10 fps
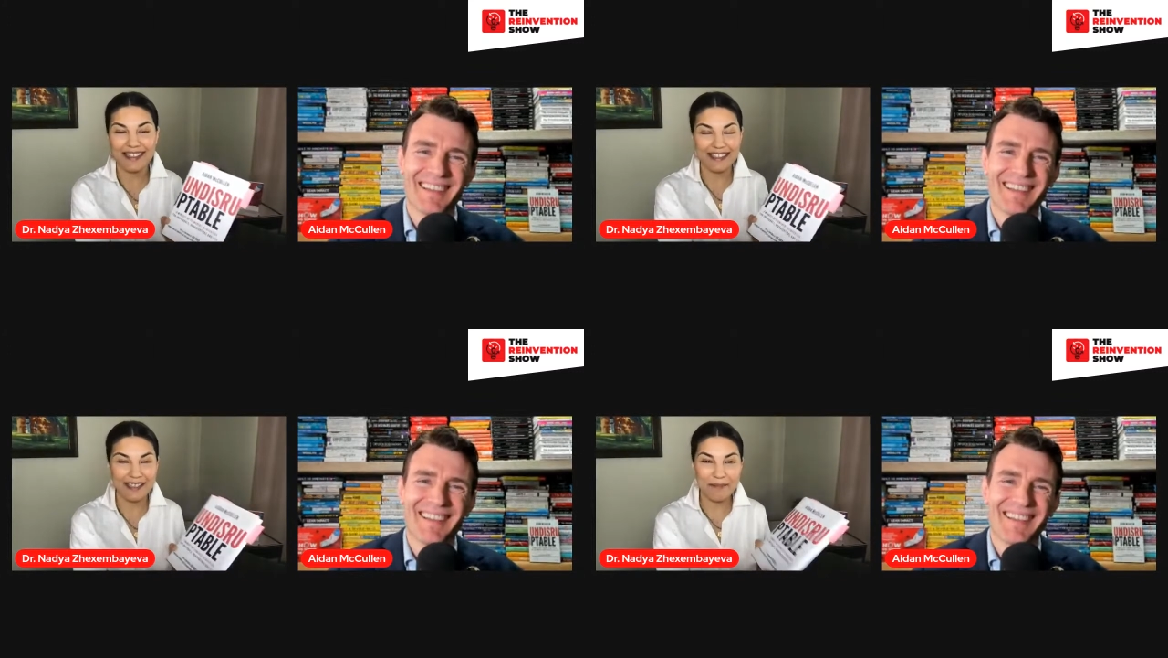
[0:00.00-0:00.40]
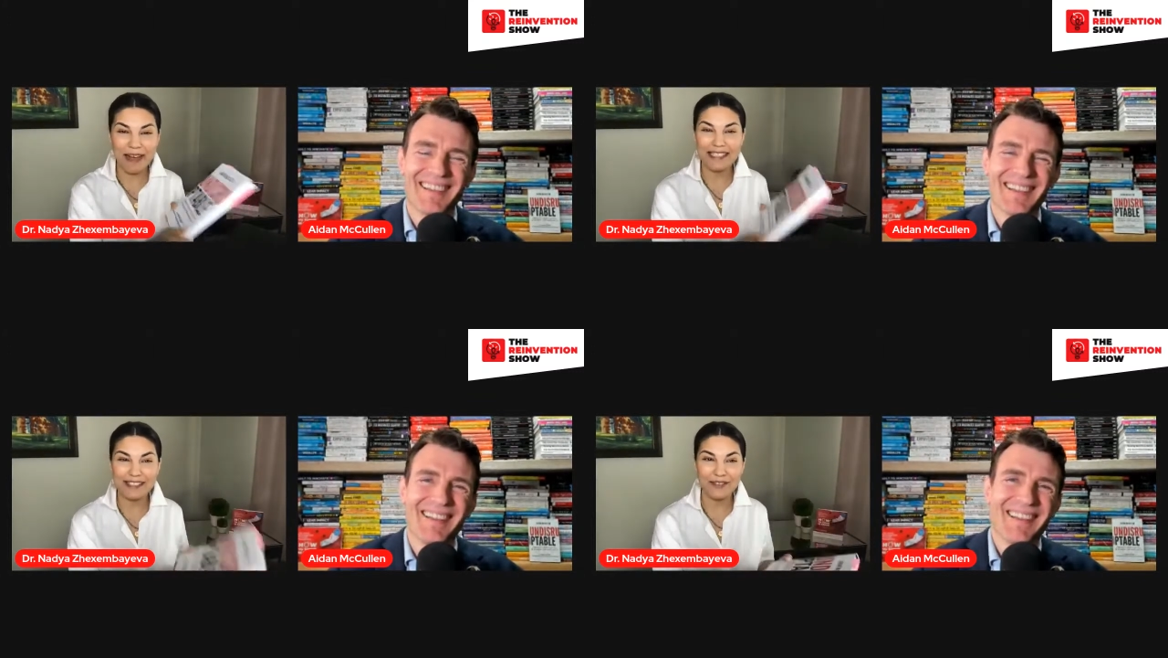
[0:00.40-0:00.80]
Speaker 1: that the
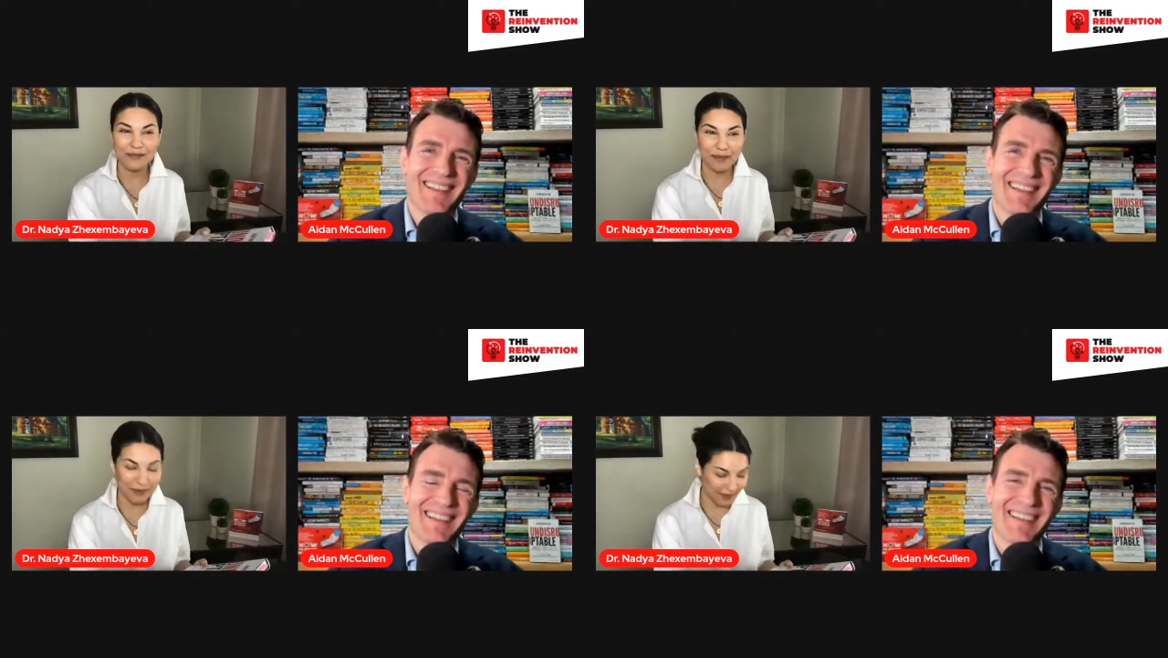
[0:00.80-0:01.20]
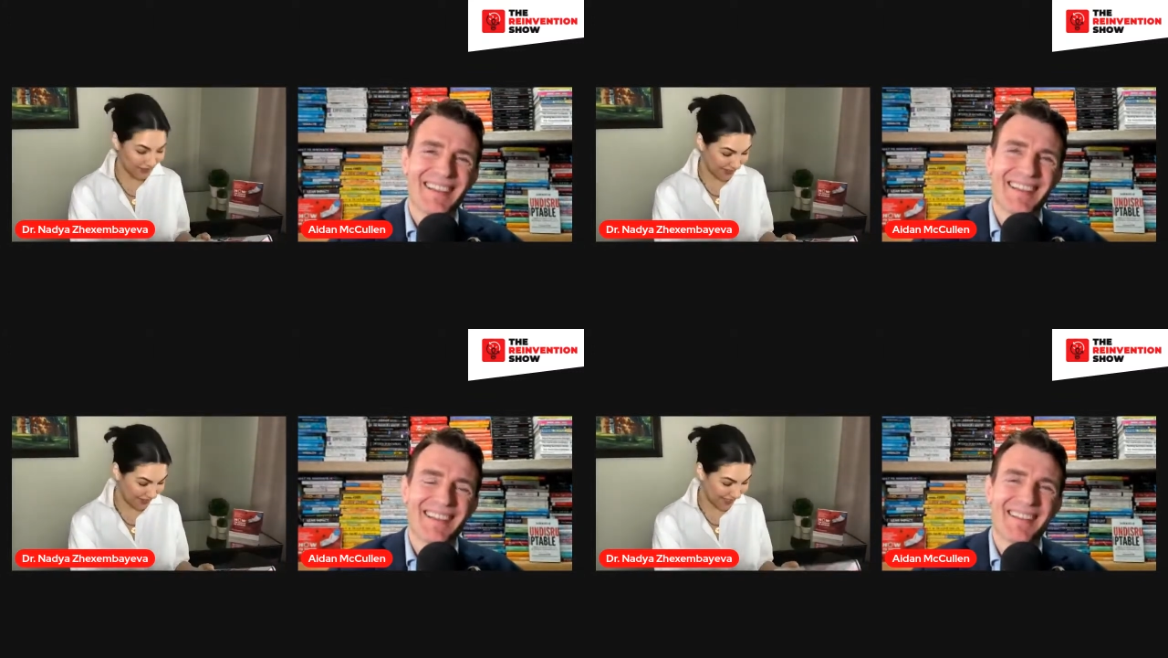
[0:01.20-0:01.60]
mindset of
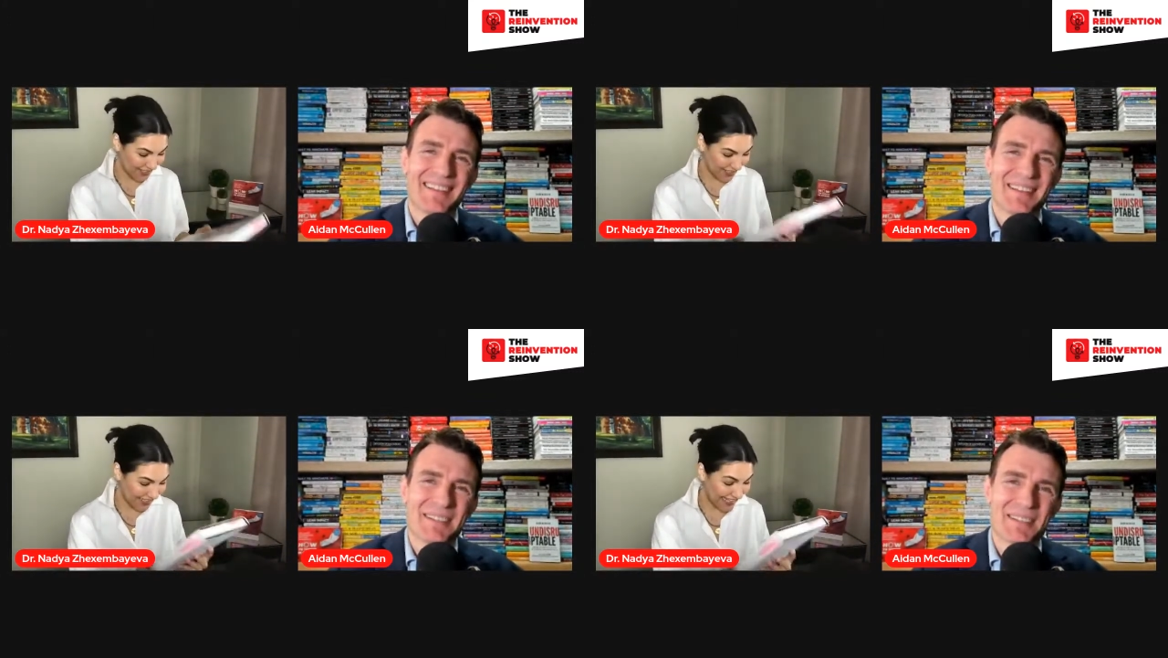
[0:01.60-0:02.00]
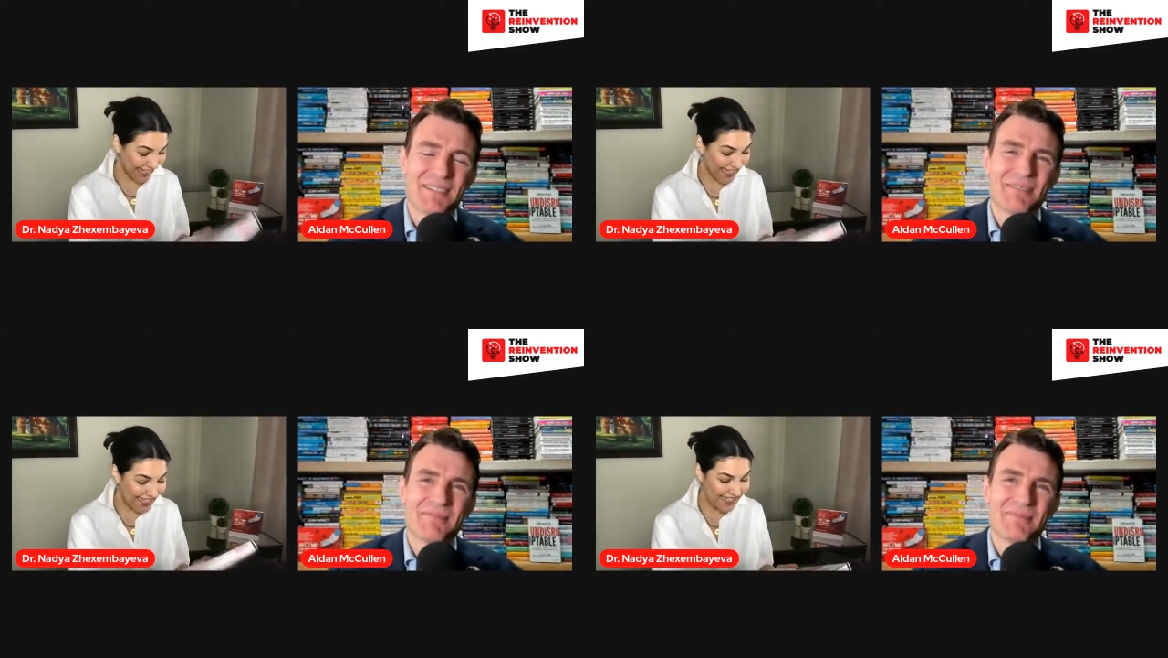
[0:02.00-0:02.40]
permanent reinvention
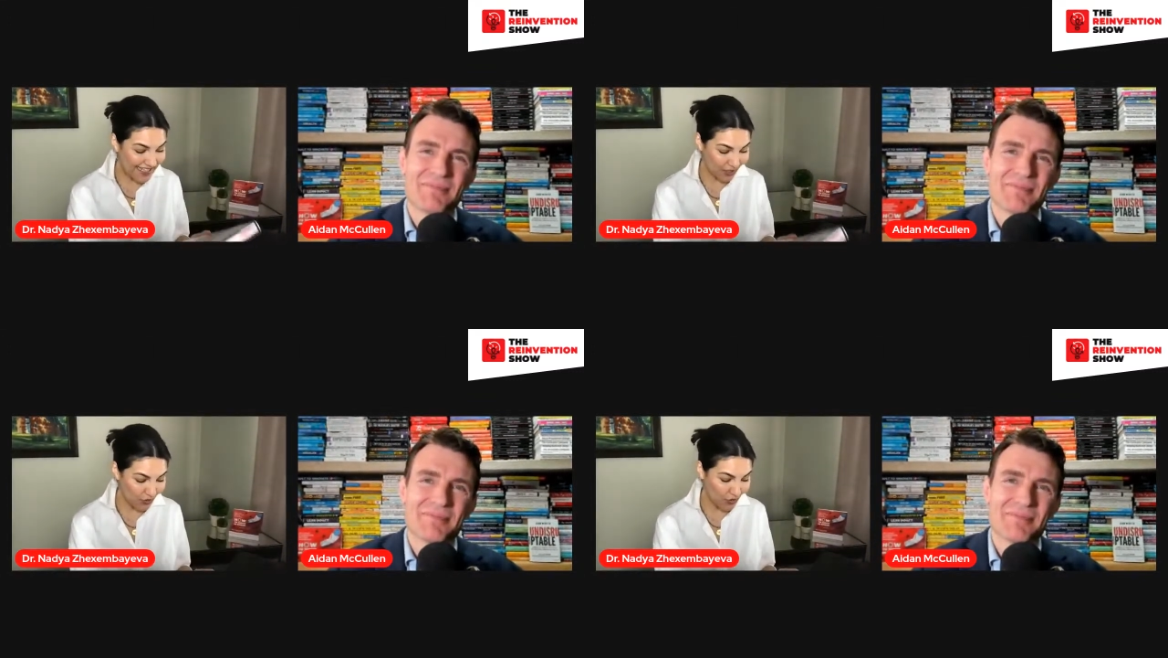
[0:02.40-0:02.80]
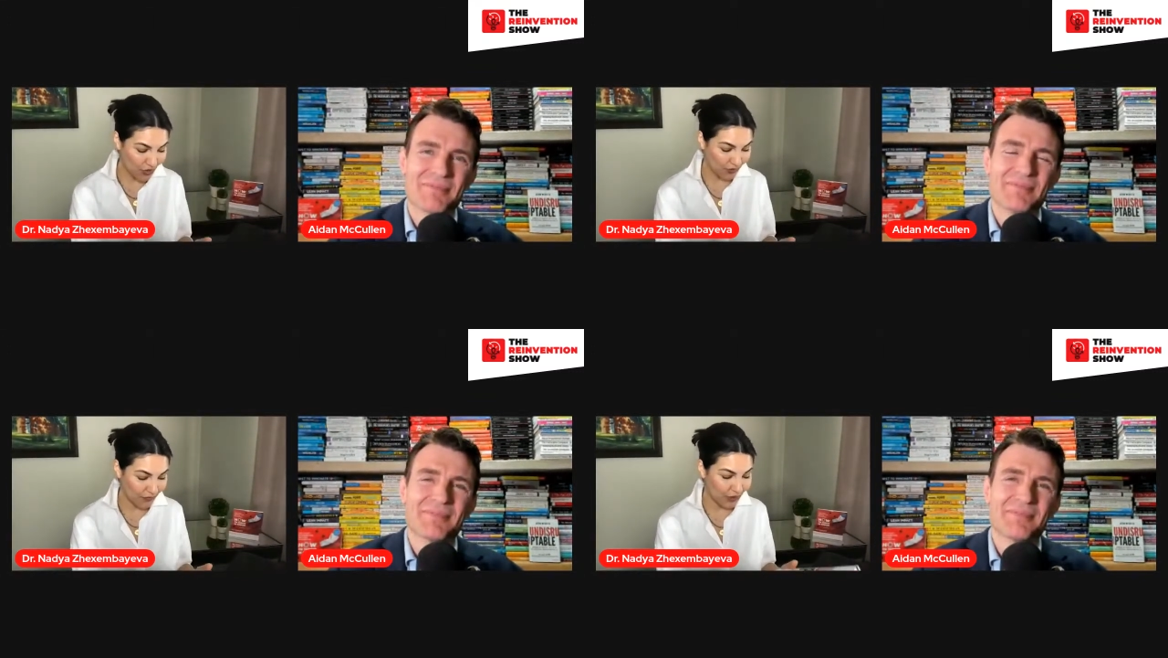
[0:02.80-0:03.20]
is
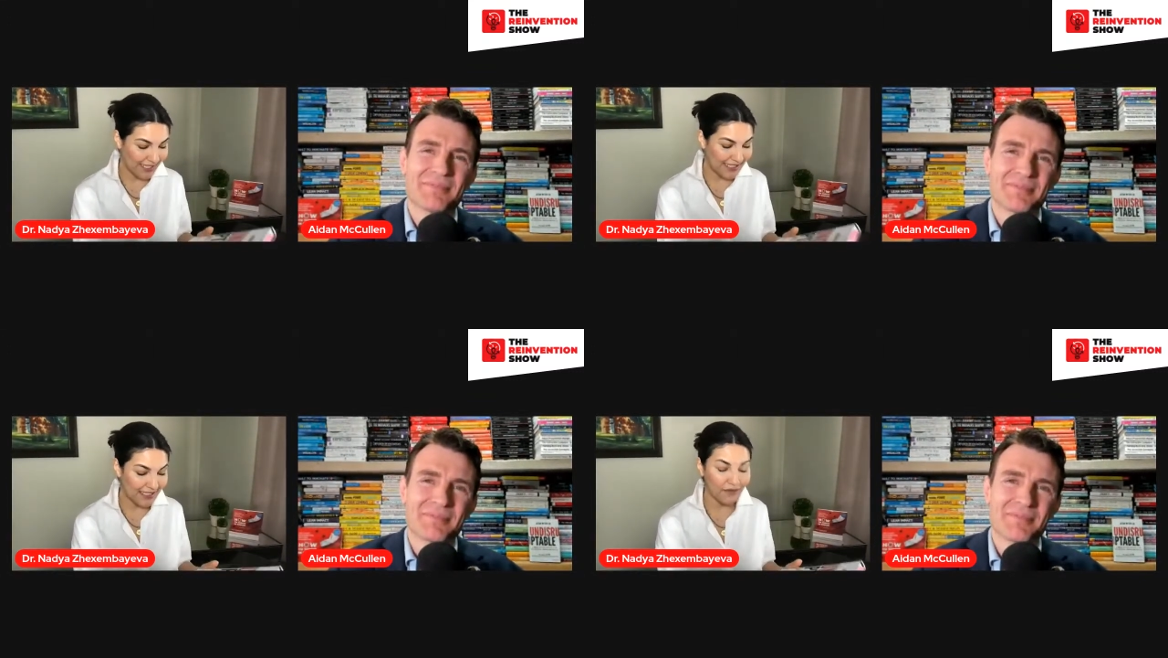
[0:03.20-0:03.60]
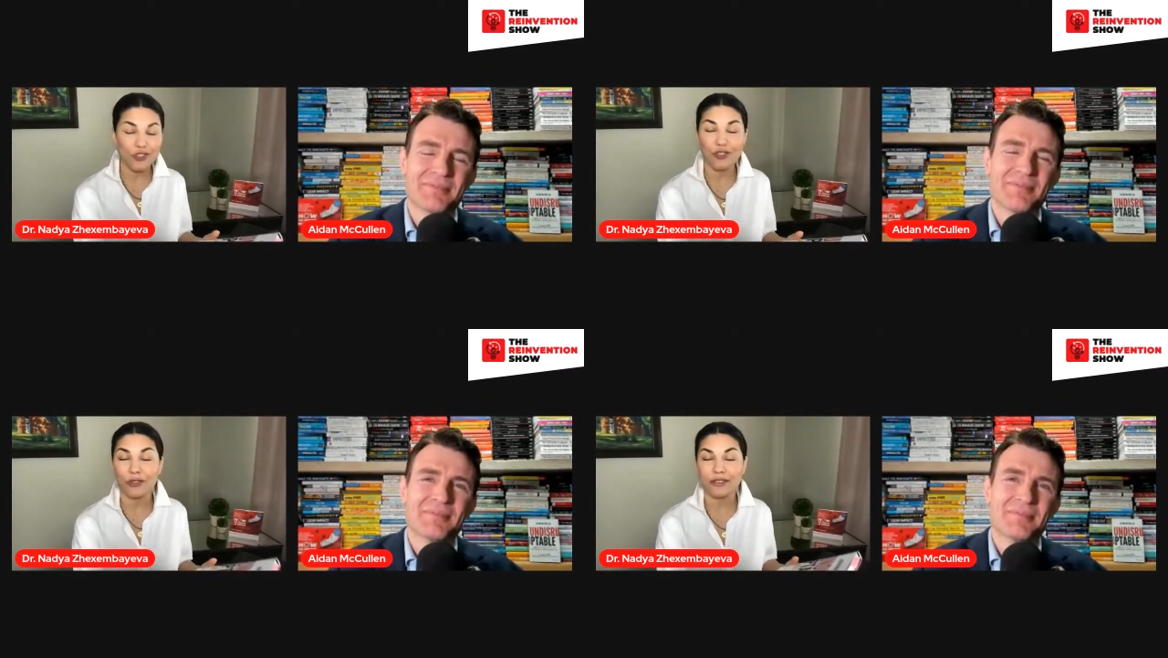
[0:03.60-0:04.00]
crucial for
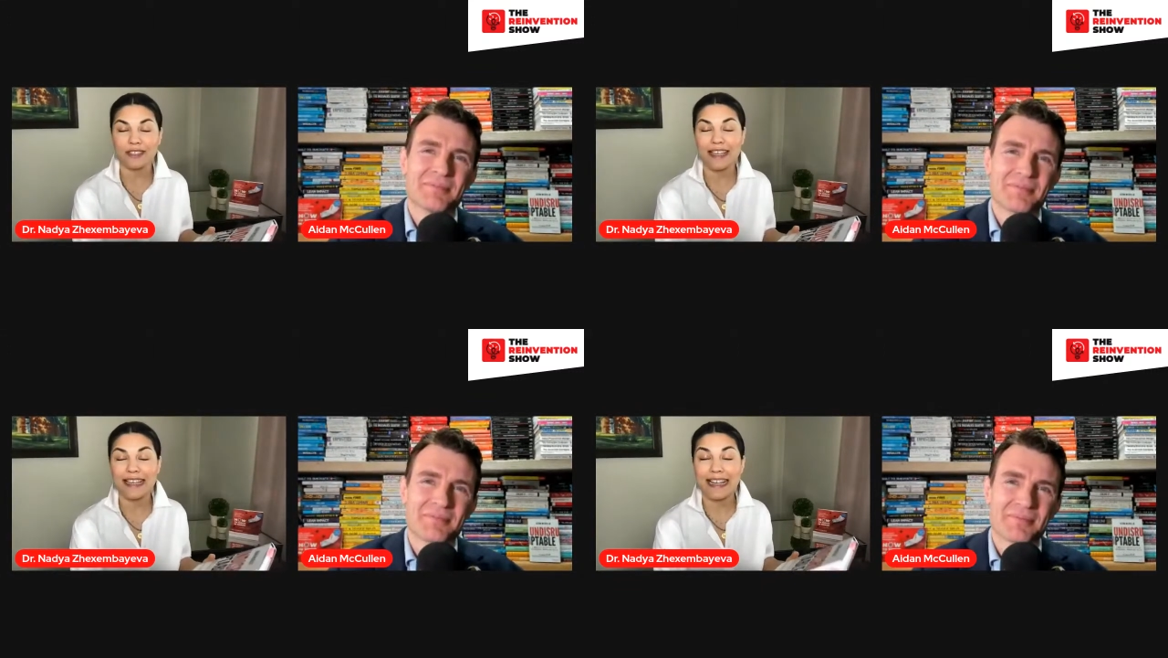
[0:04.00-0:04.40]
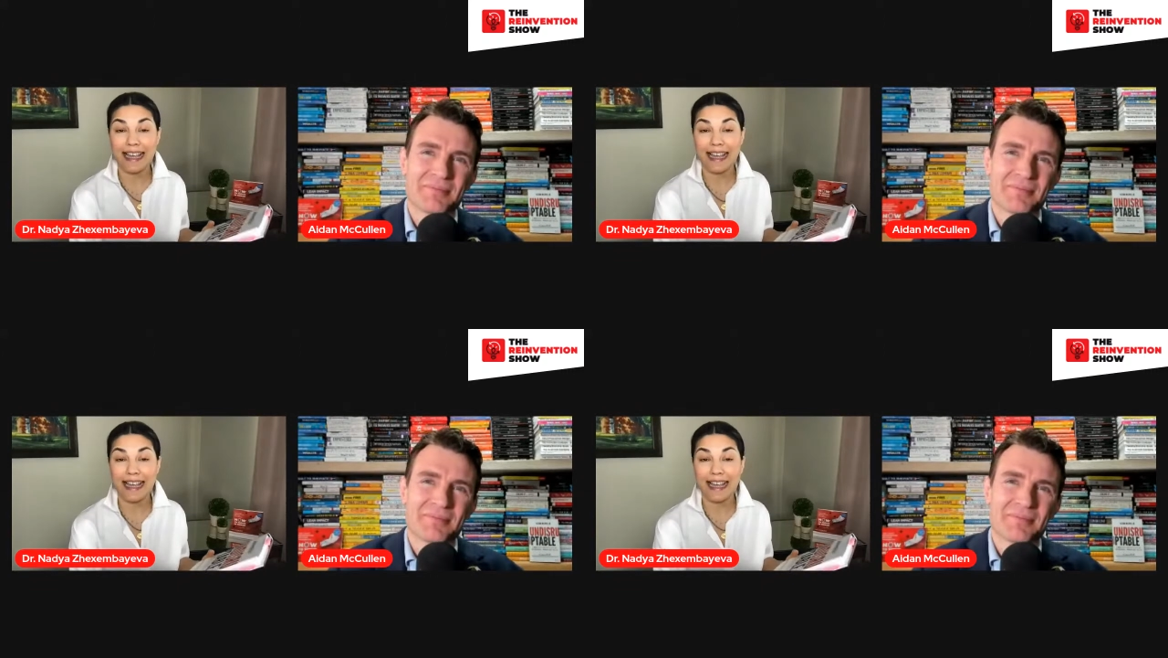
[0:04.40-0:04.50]
individuals